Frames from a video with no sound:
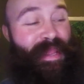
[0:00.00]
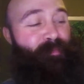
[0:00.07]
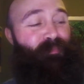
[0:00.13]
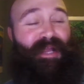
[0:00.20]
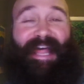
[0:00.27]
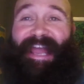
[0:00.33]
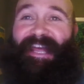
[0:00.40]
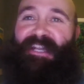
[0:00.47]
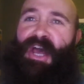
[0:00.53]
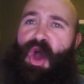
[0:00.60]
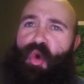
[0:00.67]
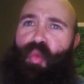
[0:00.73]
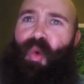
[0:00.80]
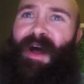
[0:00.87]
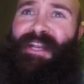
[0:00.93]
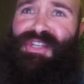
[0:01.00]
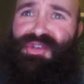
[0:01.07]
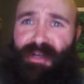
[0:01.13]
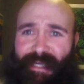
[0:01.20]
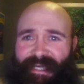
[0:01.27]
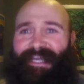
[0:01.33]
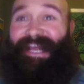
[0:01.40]
plant one
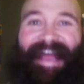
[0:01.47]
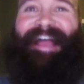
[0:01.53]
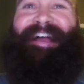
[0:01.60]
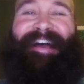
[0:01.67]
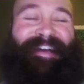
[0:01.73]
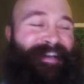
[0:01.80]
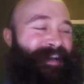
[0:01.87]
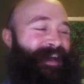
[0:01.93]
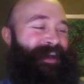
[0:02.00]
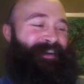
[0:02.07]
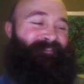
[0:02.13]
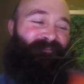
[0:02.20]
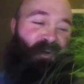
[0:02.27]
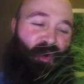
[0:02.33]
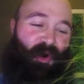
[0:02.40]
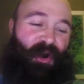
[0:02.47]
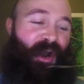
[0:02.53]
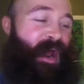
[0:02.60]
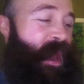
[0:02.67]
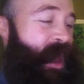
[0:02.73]
tree for